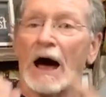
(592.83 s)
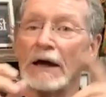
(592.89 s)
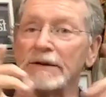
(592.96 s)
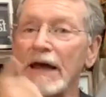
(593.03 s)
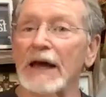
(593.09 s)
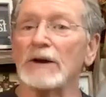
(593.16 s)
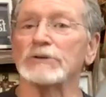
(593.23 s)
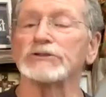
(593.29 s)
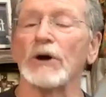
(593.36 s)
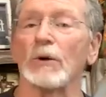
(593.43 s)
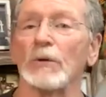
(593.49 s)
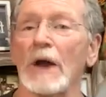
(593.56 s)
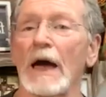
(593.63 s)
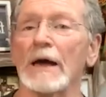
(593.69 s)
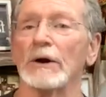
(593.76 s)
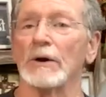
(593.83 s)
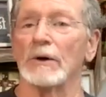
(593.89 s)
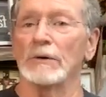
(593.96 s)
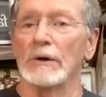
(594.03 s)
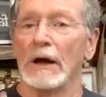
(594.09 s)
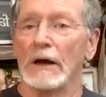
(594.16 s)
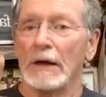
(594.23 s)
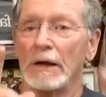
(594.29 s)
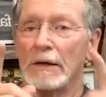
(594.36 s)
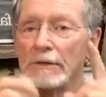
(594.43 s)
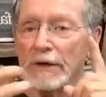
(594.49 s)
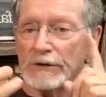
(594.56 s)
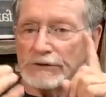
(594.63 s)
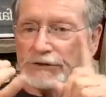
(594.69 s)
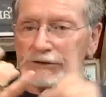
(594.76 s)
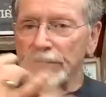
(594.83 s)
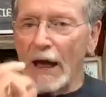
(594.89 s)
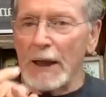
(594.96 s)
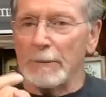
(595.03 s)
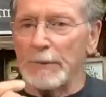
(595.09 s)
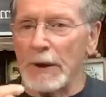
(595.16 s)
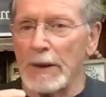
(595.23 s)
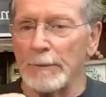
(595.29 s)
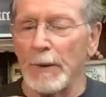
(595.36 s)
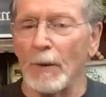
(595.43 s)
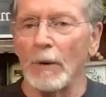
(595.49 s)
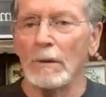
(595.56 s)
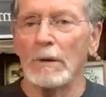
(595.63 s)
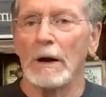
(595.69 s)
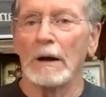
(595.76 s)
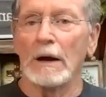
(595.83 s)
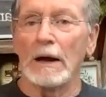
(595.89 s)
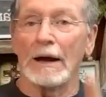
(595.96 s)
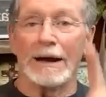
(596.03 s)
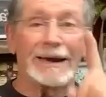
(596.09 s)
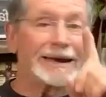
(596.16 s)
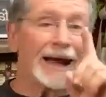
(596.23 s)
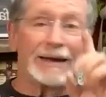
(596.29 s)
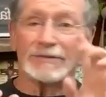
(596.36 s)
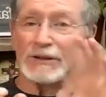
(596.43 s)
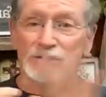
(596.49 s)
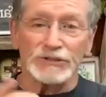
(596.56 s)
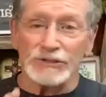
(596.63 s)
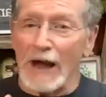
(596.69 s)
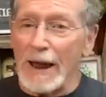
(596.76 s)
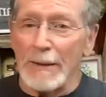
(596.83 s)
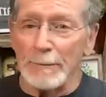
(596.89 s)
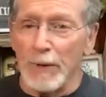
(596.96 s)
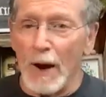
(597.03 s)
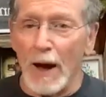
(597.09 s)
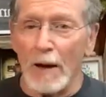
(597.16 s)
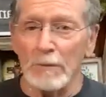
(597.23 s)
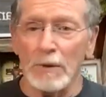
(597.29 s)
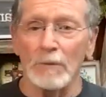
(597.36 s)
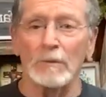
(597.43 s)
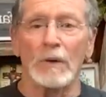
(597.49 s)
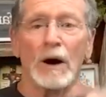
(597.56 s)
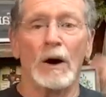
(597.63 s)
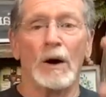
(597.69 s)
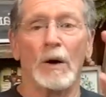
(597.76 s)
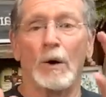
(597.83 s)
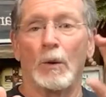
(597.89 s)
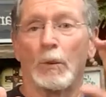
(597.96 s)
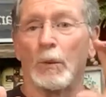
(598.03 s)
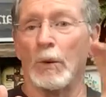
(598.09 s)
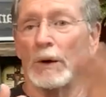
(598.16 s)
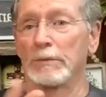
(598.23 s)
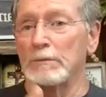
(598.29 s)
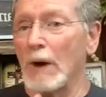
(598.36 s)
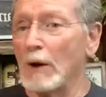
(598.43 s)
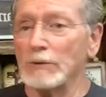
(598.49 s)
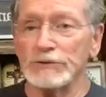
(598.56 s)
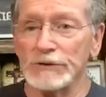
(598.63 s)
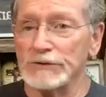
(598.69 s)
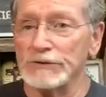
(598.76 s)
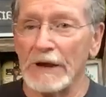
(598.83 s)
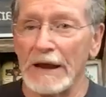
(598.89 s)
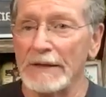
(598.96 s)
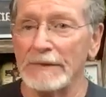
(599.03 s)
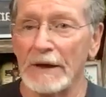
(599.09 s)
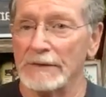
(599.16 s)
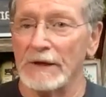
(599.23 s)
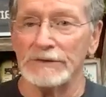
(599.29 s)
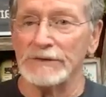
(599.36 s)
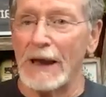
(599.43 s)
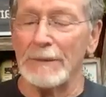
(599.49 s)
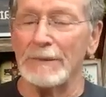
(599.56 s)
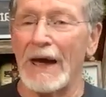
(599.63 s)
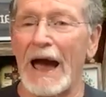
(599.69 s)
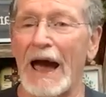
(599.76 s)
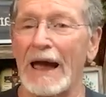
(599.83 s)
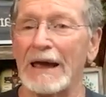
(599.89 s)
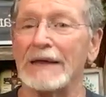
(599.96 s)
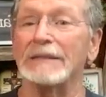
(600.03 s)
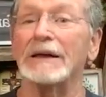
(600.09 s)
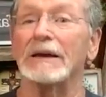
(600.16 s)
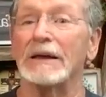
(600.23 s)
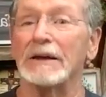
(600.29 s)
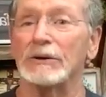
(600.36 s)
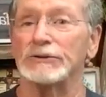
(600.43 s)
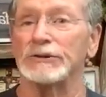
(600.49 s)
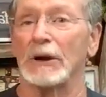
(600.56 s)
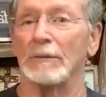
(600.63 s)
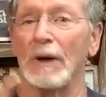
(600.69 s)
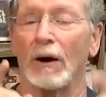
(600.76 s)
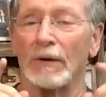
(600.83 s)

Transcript: A day or so later, the same people got the same problem with Moses in the, the same guy in the leadership.